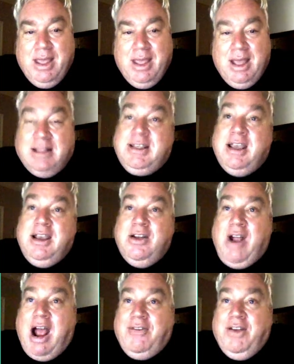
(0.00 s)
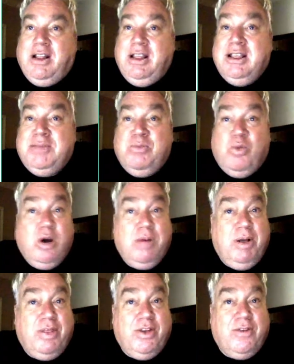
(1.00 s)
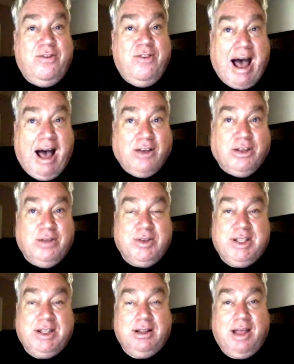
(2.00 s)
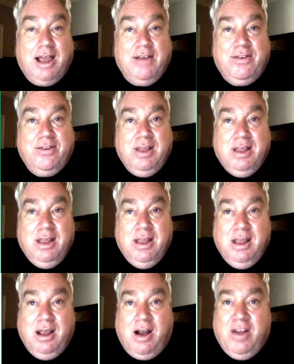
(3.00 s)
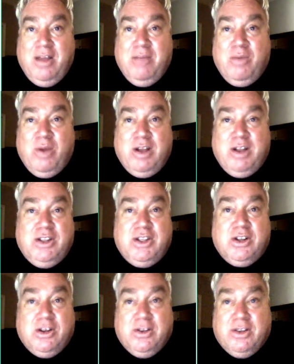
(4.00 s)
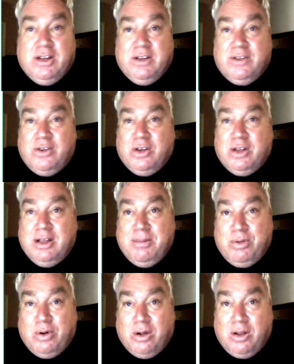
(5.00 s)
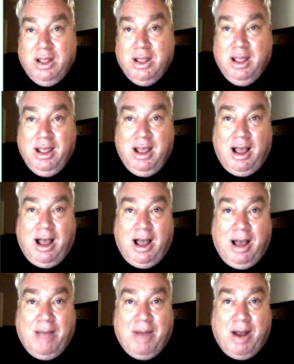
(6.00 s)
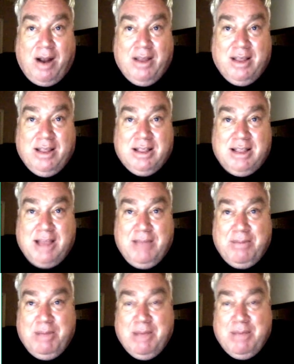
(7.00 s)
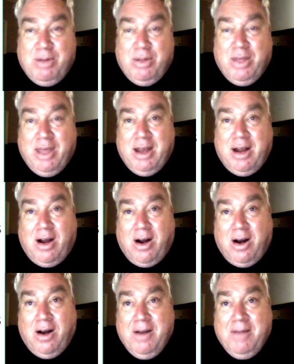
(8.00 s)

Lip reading: And psychographically is more about their values in life. Are they more conservative or liberal? Are they the type of people that are